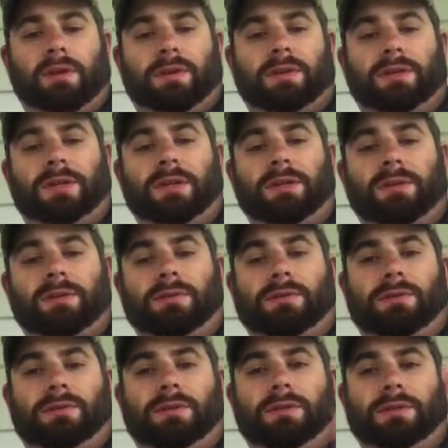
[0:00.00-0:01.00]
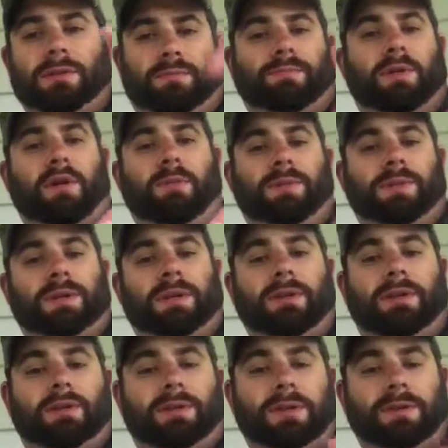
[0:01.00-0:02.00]
scissors, superb.
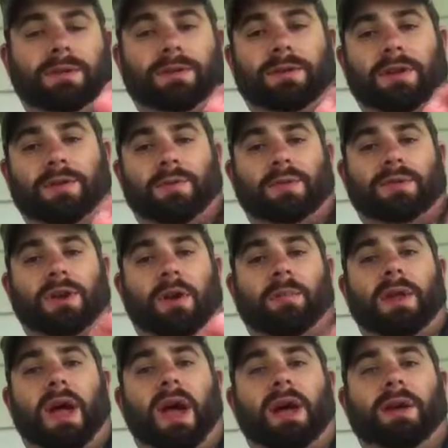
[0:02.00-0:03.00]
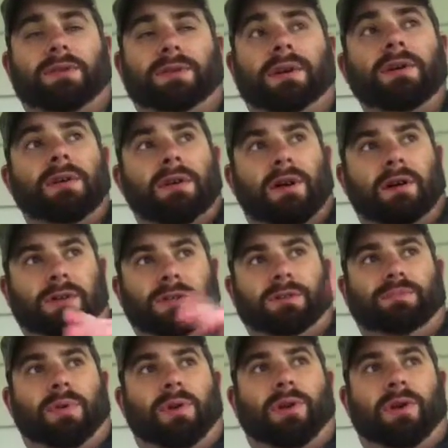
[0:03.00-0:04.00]
The scissors on Swiss Army knives are
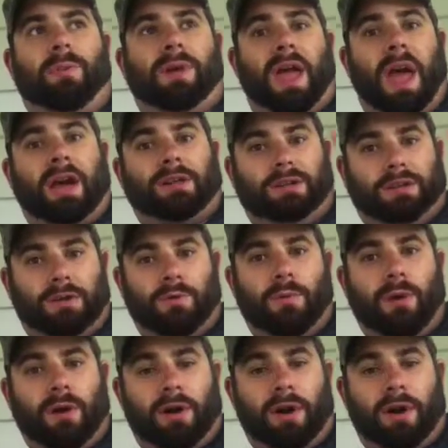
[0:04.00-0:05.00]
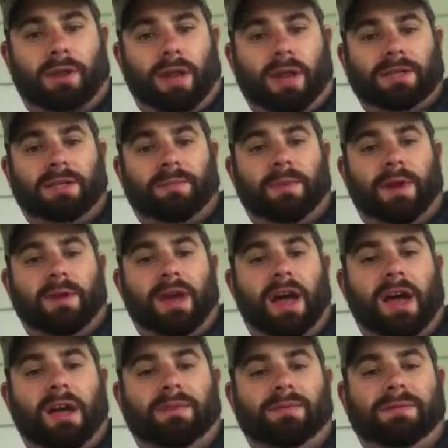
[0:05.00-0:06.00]
superb and actually work, unlike some other
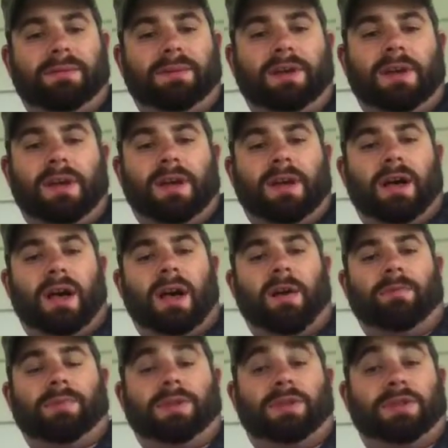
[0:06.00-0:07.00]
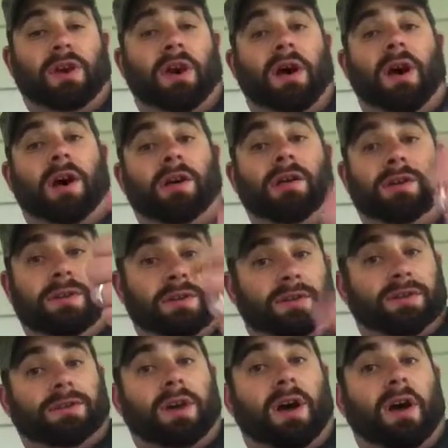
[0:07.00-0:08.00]
knives.
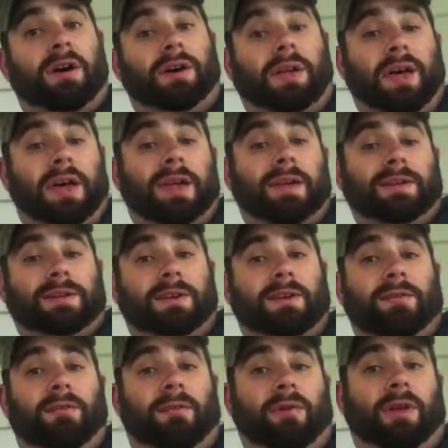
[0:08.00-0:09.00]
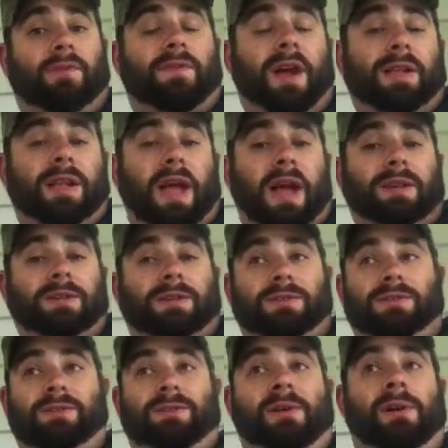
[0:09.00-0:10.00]
Saw again is a really fantastic
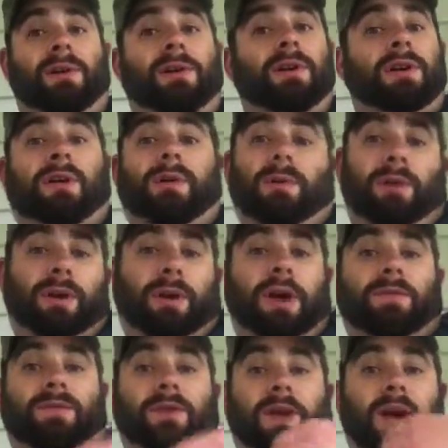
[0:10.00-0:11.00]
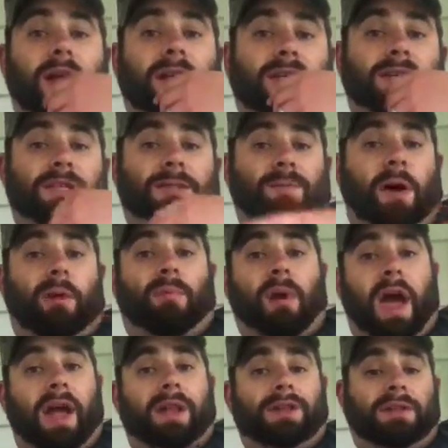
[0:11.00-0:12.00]
tool, really good for cutting small
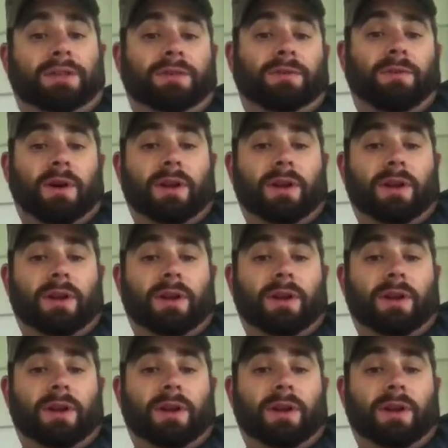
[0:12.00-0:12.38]
branches and